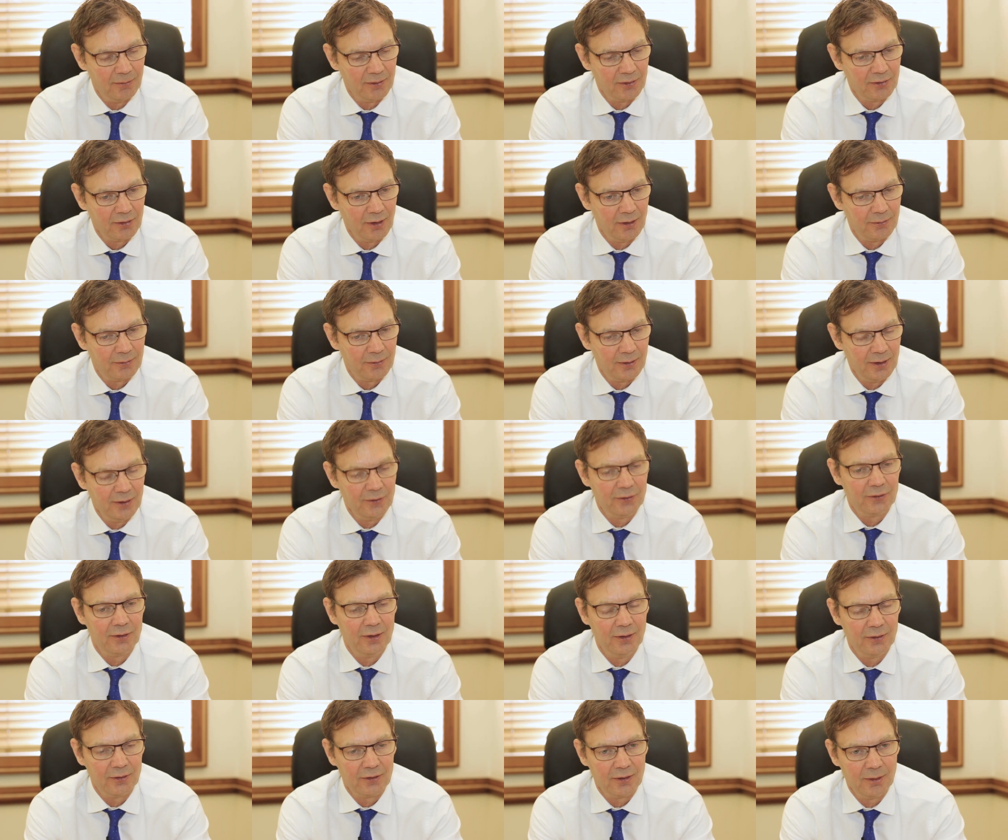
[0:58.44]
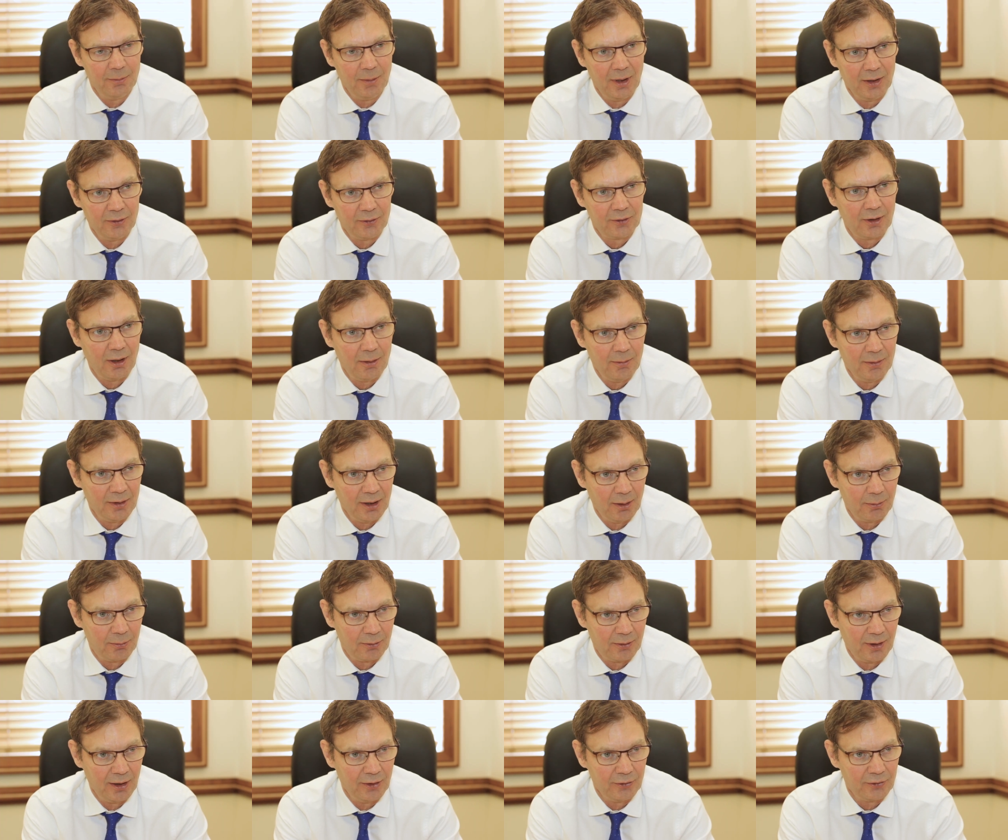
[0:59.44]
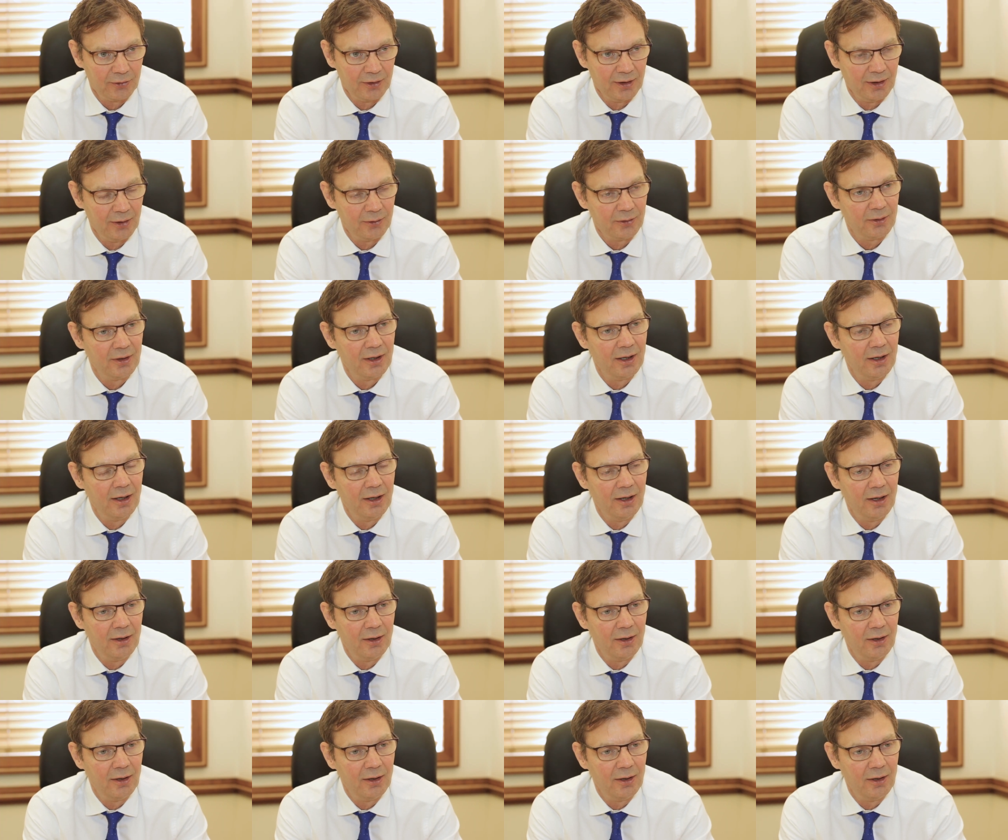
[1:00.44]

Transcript: So for instance, the most common operation is